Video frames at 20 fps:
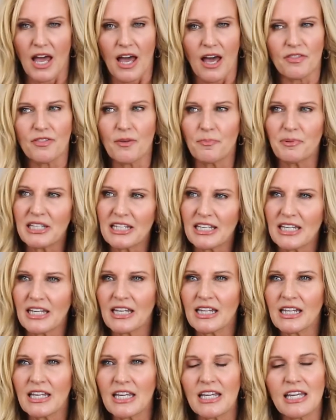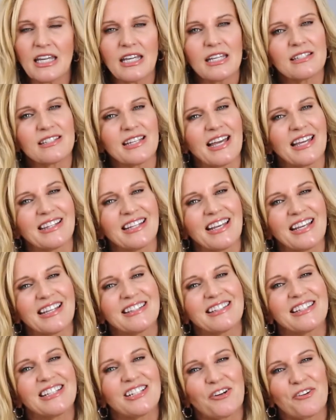the bikinis, and
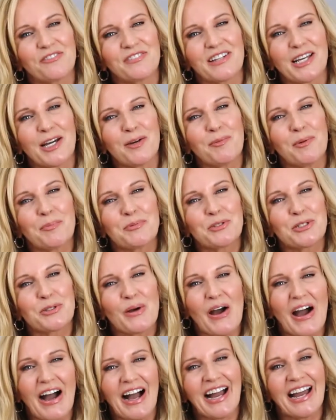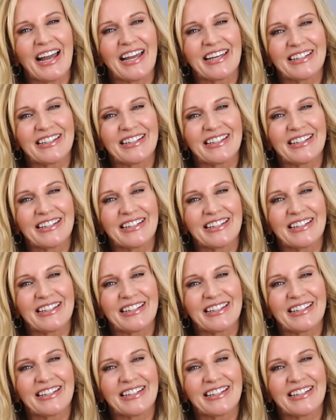then, you know, if they come up too high,